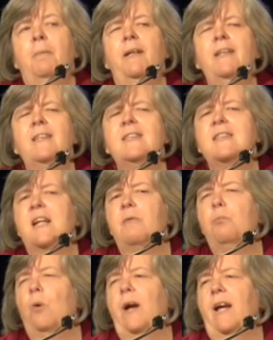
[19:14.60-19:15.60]
But in
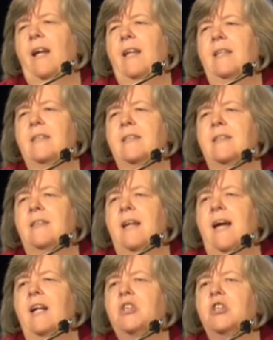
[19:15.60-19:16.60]
some ways,
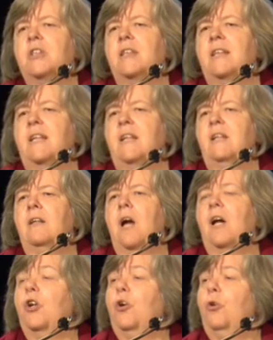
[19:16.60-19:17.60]
they actually
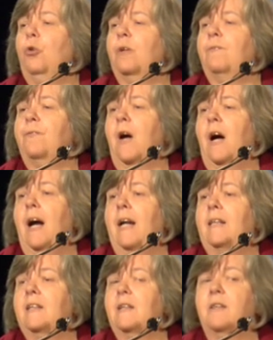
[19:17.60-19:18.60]

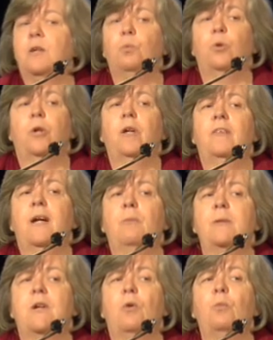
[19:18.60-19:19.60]
codified the work that
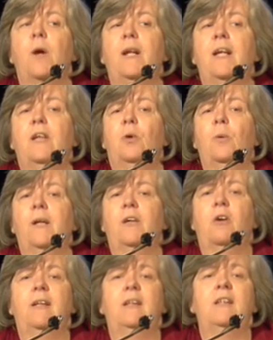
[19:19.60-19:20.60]
was already going
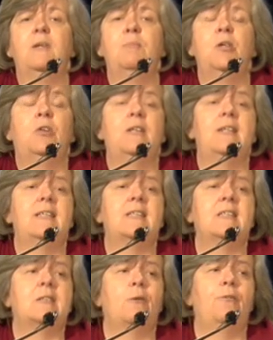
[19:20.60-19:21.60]
on in communities.
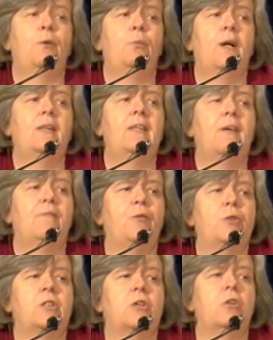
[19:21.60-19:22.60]
And so if you read that
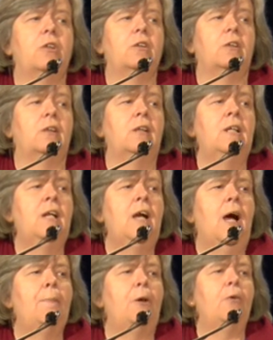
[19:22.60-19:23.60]
first article
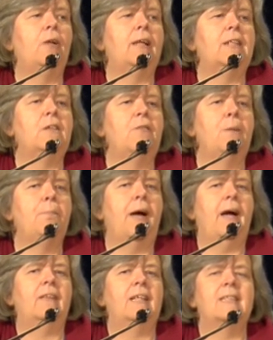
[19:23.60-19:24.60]
about collective
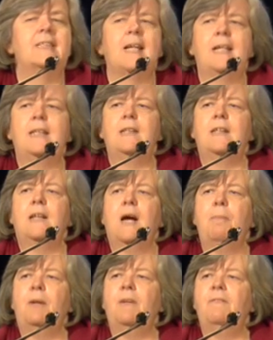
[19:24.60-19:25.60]
impact, they cited a
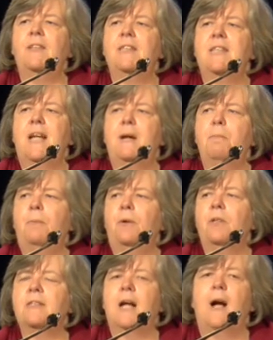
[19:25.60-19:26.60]
couple of
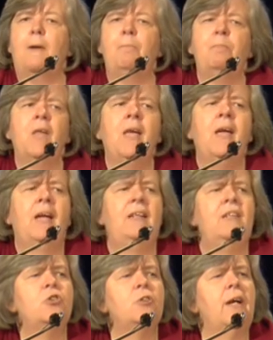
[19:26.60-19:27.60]
examples. An
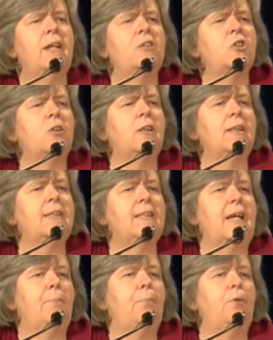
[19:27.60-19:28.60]
international
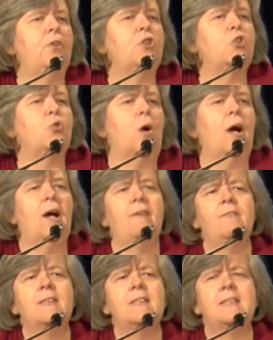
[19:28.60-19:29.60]
example,
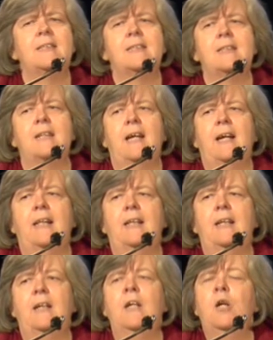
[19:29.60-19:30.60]
Strive in
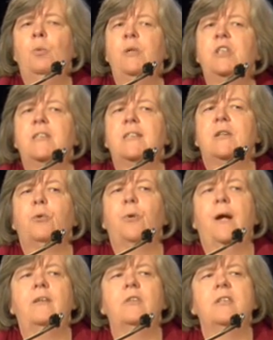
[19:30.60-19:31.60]
Cincinnati, which is a
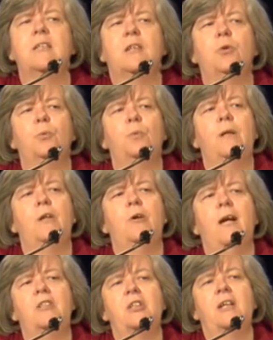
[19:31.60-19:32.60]
cradle-to-career
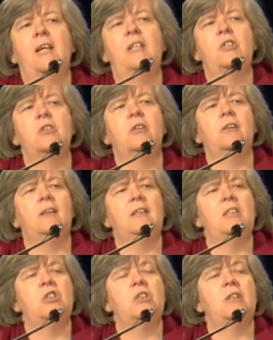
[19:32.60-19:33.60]
educational
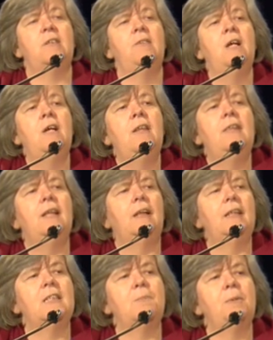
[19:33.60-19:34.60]
initiative, the
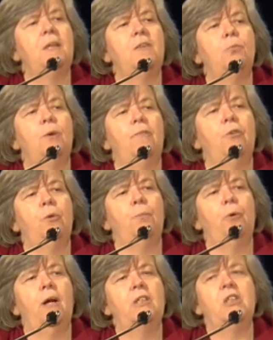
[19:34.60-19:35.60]
Elizabeth River
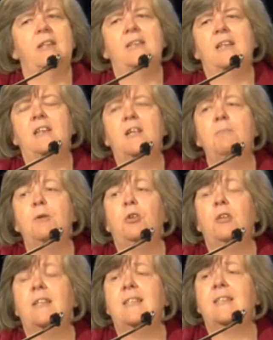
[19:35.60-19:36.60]
Project, and
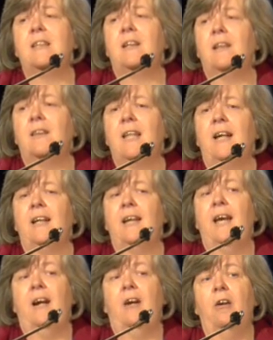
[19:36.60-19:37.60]
Communities That
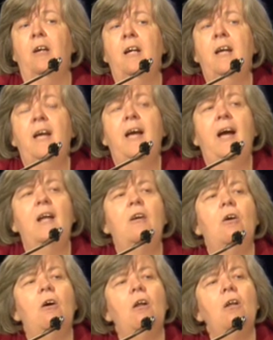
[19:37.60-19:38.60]
Care. And
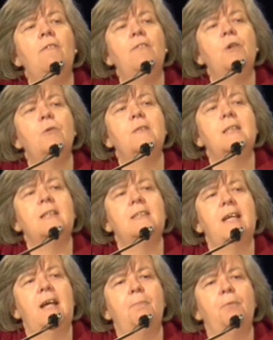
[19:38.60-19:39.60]
all of those
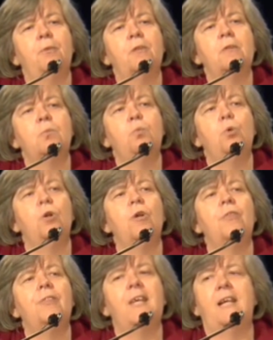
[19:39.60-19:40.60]
examples
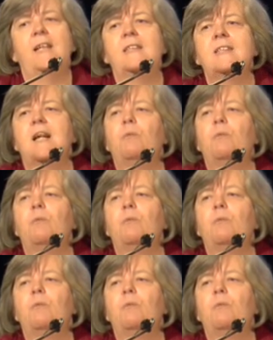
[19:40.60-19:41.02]
were things